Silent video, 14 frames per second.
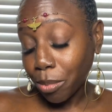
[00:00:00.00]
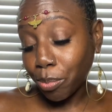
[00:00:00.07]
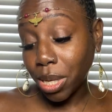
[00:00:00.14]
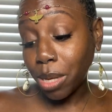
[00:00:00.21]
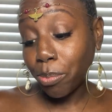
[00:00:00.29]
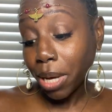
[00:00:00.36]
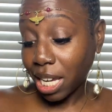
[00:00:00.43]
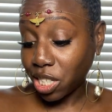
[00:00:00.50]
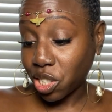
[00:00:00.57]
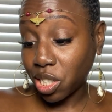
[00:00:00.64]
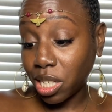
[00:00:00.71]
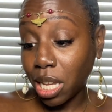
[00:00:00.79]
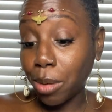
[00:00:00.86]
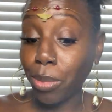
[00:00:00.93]
be
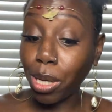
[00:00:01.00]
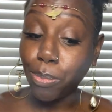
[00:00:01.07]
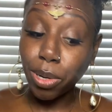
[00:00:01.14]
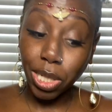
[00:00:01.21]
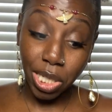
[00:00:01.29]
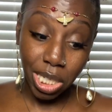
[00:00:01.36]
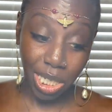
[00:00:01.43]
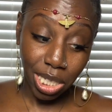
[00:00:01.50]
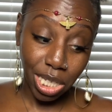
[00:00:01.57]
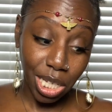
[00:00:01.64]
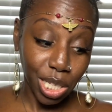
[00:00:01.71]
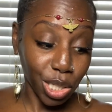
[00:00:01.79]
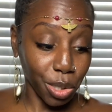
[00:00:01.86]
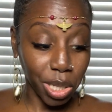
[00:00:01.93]
patient, and be
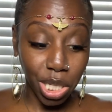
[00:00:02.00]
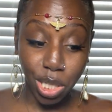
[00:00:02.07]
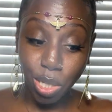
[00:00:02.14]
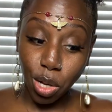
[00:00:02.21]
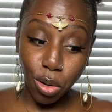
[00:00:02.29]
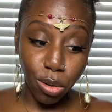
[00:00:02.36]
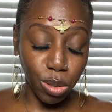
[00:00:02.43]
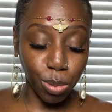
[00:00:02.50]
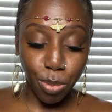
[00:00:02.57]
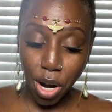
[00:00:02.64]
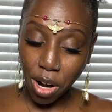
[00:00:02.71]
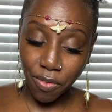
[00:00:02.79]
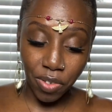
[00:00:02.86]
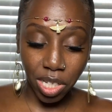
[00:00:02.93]
persistent. So this goes
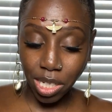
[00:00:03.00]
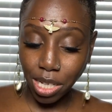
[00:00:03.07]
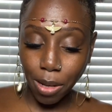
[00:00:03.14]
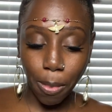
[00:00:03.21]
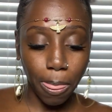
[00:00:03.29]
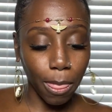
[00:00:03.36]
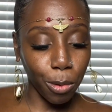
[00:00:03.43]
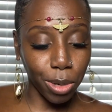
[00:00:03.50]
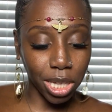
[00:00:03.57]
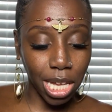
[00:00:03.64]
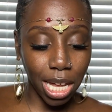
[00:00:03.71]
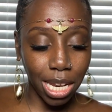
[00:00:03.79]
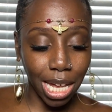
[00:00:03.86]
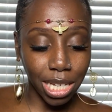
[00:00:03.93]
perfectly with
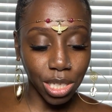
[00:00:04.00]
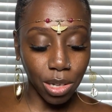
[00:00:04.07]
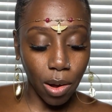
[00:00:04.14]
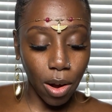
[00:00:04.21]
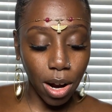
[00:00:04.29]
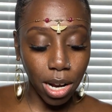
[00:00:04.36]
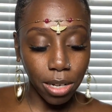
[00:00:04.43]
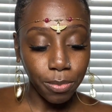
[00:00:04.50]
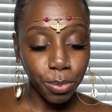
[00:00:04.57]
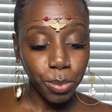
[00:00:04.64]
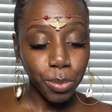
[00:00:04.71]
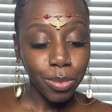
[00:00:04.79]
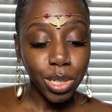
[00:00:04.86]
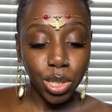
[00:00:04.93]
that next card.
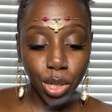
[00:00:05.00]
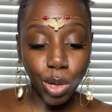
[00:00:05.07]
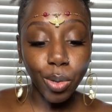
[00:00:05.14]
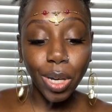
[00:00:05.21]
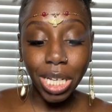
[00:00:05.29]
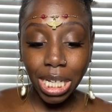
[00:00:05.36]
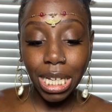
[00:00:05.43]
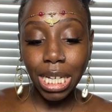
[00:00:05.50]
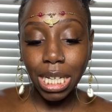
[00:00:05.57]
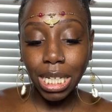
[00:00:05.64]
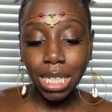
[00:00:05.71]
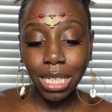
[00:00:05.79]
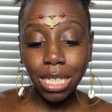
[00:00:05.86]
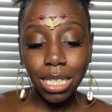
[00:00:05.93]
So
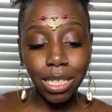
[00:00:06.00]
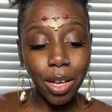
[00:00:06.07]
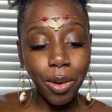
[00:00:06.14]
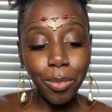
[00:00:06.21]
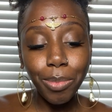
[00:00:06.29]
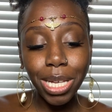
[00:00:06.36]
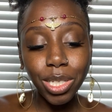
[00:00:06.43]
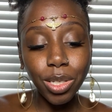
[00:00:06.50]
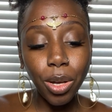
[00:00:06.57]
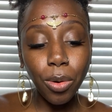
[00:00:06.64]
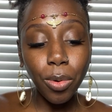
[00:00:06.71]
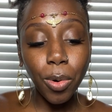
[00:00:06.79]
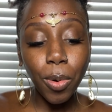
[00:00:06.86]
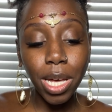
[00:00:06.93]
again, don't be
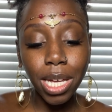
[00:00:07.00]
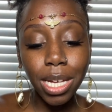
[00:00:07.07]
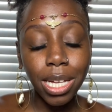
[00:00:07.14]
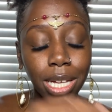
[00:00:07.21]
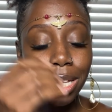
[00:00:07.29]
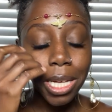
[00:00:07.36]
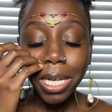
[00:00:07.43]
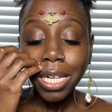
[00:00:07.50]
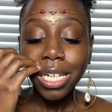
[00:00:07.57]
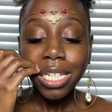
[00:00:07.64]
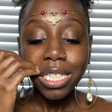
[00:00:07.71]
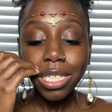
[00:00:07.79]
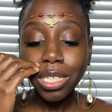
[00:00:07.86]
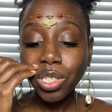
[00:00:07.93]
so quick
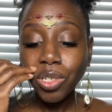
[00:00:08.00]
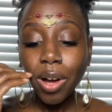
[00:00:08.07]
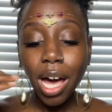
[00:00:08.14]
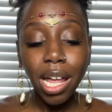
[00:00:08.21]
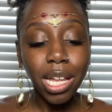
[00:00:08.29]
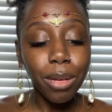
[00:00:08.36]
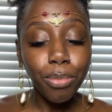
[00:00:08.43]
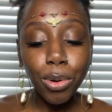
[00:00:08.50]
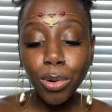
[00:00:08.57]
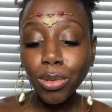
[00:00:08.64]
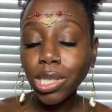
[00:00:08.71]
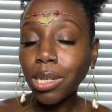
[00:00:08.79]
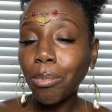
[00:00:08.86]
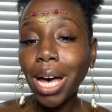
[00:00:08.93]
to try and pull
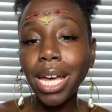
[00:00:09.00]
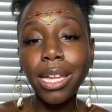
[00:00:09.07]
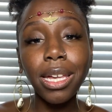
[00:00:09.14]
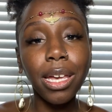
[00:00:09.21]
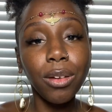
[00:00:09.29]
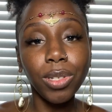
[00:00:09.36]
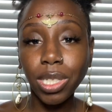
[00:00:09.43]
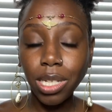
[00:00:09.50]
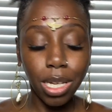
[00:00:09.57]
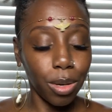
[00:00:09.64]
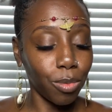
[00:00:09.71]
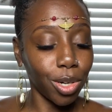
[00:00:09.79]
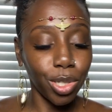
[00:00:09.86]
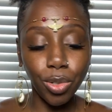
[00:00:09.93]
somebody else
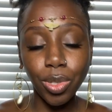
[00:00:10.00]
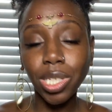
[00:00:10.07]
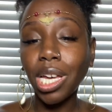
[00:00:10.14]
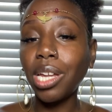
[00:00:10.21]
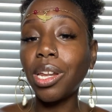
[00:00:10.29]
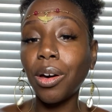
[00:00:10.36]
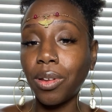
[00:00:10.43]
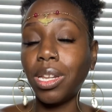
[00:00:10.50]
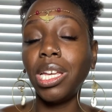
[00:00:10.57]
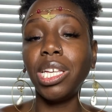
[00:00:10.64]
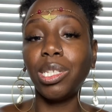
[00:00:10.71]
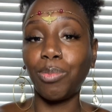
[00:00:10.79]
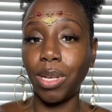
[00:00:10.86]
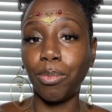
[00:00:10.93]
in once you say no to
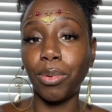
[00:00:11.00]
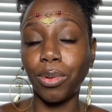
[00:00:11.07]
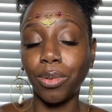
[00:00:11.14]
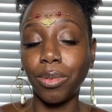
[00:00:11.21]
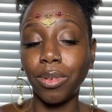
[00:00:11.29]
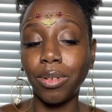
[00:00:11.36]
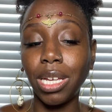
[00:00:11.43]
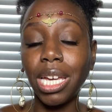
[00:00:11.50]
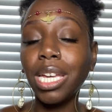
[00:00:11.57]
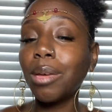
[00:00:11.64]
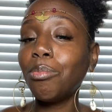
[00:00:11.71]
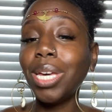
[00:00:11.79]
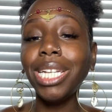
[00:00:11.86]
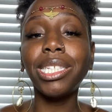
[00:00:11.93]
these people. It
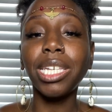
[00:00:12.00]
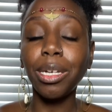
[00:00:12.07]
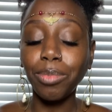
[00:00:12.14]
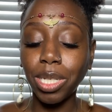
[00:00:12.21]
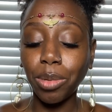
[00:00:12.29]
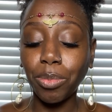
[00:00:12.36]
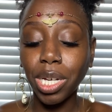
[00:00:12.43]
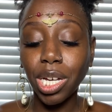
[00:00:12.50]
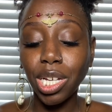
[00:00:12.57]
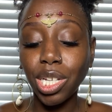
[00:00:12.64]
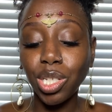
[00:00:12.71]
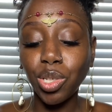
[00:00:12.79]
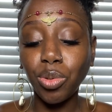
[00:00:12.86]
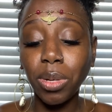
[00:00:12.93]
can be tempting
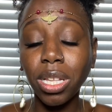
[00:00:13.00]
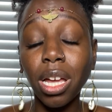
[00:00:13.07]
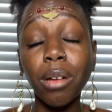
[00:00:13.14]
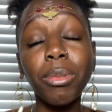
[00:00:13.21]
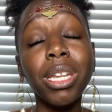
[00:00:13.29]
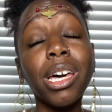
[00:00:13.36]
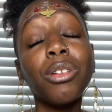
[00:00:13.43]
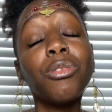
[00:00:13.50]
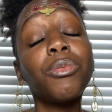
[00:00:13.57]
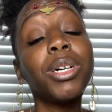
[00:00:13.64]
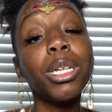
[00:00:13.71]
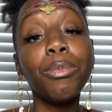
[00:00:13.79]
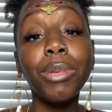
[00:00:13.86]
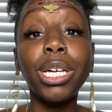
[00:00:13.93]
because you be like, but I don't
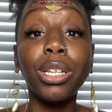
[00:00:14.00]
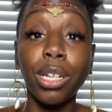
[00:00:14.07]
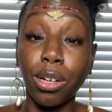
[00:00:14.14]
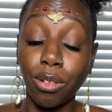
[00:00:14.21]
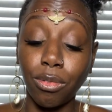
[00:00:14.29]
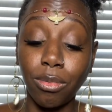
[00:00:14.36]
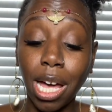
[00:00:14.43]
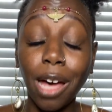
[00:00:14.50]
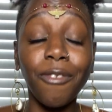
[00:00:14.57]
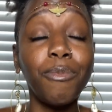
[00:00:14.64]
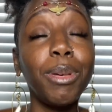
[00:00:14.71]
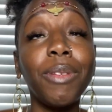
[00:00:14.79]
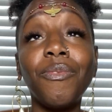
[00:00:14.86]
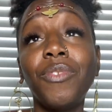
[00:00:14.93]
want to be alone. I've
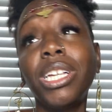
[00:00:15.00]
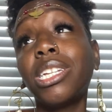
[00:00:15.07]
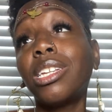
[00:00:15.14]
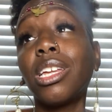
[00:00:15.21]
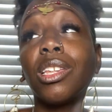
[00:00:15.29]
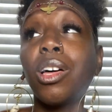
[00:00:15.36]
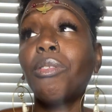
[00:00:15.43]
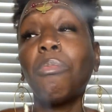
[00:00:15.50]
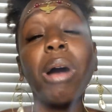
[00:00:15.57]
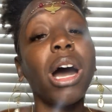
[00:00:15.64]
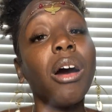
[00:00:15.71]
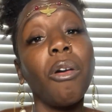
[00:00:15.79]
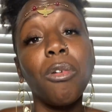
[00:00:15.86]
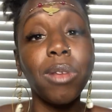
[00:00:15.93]
been feeling alone my
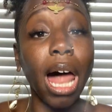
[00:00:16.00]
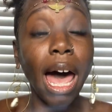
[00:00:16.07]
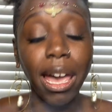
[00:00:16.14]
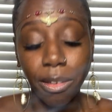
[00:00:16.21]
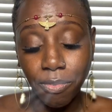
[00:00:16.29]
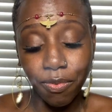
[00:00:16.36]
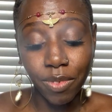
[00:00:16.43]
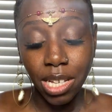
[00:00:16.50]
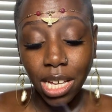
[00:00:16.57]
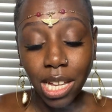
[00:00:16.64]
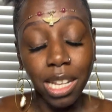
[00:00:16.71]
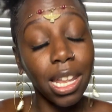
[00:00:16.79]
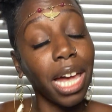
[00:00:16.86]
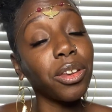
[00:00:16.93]
whole life.
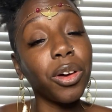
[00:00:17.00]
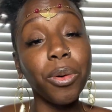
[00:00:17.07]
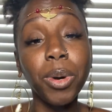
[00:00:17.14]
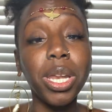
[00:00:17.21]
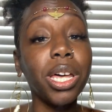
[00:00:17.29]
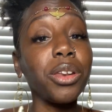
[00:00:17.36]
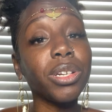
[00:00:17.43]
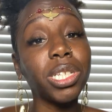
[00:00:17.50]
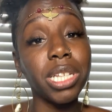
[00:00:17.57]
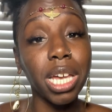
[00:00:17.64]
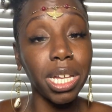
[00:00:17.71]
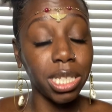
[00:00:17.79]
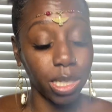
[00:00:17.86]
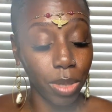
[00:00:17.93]
Like no one
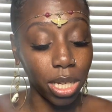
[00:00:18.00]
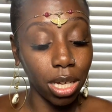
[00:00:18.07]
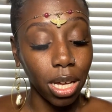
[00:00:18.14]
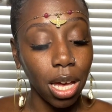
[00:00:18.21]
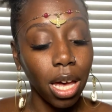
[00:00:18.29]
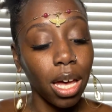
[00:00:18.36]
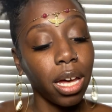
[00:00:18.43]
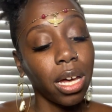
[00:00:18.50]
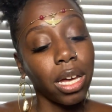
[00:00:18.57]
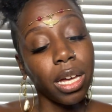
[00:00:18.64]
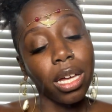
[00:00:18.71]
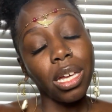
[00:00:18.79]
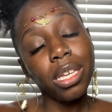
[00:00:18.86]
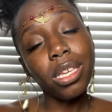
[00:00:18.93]
understands me.
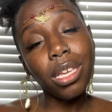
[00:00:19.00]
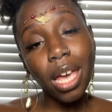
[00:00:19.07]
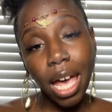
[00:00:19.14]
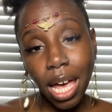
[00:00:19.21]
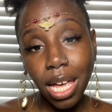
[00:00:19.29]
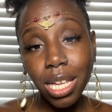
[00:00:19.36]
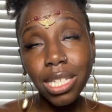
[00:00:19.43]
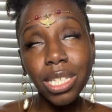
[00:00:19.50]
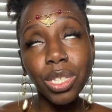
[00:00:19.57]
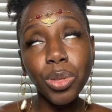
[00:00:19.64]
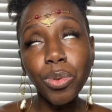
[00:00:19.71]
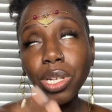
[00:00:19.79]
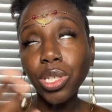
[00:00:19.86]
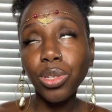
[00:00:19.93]
Yes,
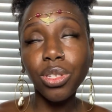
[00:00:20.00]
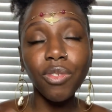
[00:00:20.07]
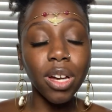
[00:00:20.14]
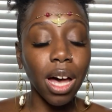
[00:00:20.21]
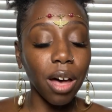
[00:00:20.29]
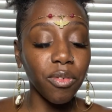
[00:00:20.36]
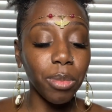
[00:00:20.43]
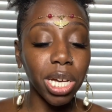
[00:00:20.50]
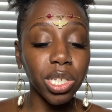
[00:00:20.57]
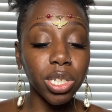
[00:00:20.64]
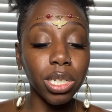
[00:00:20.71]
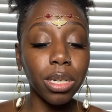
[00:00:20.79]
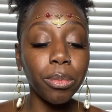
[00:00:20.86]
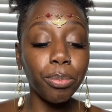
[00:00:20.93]
3 2s for
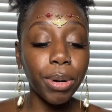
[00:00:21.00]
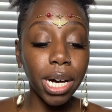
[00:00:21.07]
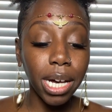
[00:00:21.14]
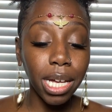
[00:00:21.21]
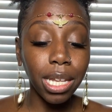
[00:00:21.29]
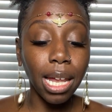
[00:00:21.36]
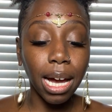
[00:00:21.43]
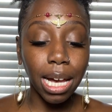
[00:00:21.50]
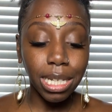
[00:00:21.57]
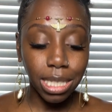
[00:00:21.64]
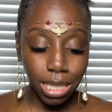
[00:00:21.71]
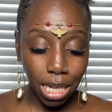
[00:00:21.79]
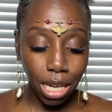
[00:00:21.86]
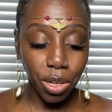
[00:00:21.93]
confirmation. But like I
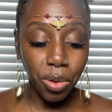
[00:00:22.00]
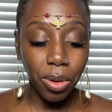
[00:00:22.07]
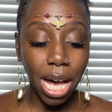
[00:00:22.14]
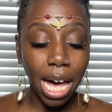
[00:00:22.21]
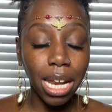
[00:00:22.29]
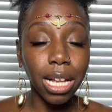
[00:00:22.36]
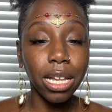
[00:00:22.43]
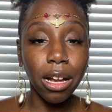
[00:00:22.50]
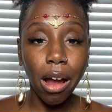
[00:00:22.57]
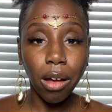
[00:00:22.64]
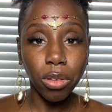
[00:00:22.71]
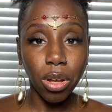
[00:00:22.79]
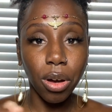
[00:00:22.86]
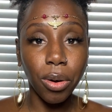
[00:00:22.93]
said, you got to clear
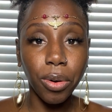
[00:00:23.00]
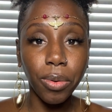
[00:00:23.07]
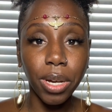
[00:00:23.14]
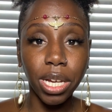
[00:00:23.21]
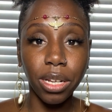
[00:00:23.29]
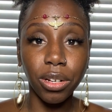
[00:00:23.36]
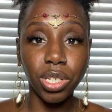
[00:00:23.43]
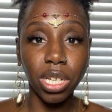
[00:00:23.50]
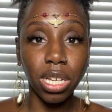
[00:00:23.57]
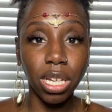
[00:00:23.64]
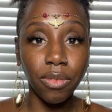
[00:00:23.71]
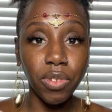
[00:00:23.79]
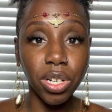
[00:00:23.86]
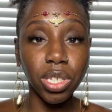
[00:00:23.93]
out the old energy.
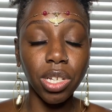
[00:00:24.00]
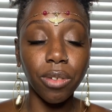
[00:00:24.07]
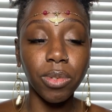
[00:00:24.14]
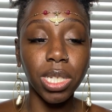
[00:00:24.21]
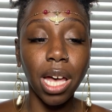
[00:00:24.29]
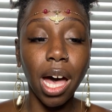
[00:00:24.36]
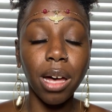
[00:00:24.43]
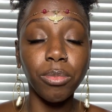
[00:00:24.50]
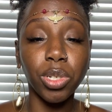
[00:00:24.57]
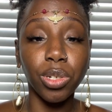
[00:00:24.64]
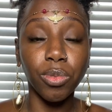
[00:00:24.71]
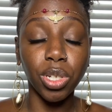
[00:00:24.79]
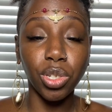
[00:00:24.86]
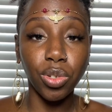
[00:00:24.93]
Give yourself time
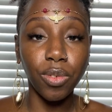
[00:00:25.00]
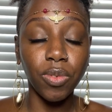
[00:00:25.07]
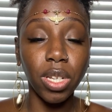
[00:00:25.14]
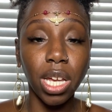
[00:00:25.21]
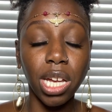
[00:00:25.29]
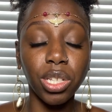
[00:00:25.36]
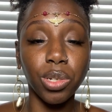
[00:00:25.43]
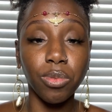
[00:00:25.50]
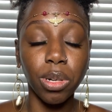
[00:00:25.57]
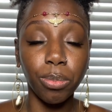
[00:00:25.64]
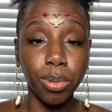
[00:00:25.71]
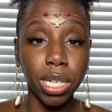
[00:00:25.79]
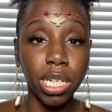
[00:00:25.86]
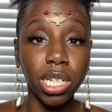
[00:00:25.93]
to rejuvenate, to
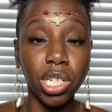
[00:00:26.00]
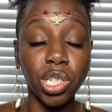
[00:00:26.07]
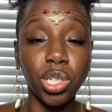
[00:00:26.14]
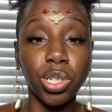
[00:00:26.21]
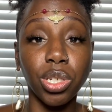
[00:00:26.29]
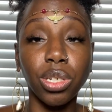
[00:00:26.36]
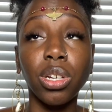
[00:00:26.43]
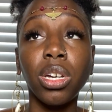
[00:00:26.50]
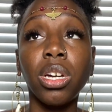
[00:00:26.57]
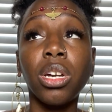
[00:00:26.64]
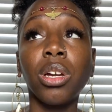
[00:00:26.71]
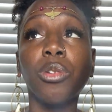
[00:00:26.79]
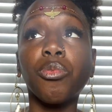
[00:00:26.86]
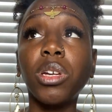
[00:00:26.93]
replenish, to
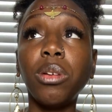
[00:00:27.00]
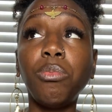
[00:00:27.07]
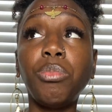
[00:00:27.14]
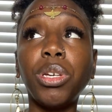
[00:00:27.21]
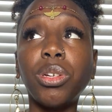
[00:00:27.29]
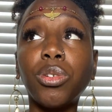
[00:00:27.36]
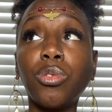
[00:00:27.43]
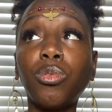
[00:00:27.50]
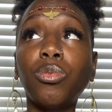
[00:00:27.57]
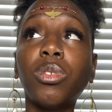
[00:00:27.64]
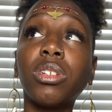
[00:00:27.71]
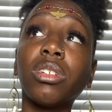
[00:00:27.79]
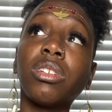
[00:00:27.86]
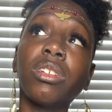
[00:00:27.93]

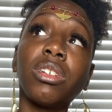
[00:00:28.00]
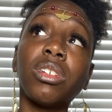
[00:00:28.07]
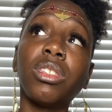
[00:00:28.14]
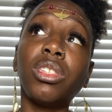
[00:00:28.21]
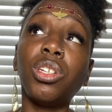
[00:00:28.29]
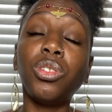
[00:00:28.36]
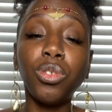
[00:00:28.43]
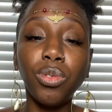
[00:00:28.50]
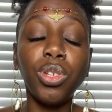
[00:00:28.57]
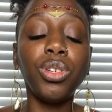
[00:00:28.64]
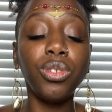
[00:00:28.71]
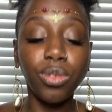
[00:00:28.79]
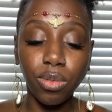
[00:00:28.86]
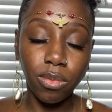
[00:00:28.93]
rebuild the new
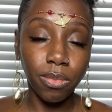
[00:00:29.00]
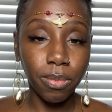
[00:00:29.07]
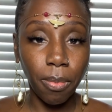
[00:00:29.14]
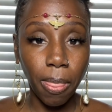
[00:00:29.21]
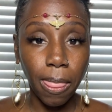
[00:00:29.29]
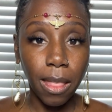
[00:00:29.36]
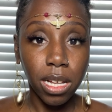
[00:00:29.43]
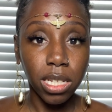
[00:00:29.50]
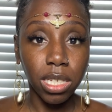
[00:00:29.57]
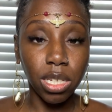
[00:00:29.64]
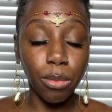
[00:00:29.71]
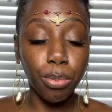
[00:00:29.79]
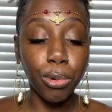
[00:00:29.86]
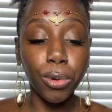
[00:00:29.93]
you,
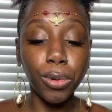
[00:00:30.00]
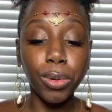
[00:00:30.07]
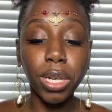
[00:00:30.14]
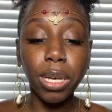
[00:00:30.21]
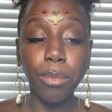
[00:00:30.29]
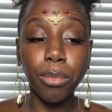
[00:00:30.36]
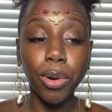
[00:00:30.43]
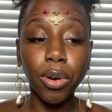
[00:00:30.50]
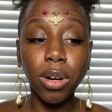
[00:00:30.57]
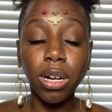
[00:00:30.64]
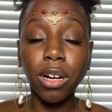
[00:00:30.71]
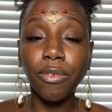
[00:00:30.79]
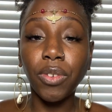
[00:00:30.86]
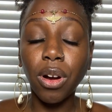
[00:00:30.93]
to pull out more
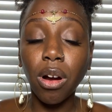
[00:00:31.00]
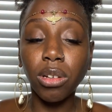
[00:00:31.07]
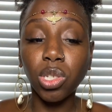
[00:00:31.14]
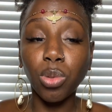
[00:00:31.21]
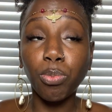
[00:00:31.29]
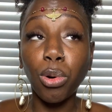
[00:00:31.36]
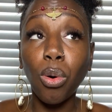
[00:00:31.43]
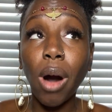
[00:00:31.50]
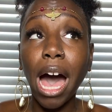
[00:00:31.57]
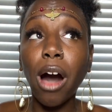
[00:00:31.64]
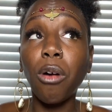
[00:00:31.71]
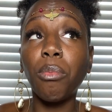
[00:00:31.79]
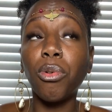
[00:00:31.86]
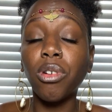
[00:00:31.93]
of
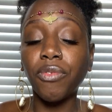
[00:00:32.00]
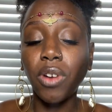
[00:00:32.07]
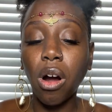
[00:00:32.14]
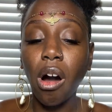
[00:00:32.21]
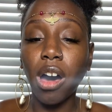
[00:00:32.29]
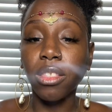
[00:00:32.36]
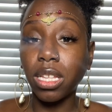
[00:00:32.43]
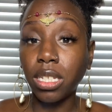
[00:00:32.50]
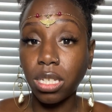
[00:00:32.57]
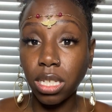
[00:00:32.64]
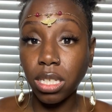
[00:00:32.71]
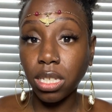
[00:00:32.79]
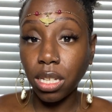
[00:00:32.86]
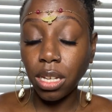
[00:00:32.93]
your
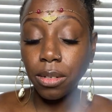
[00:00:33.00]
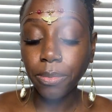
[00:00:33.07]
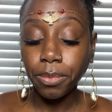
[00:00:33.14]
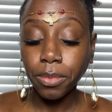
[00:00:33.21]
authenticity.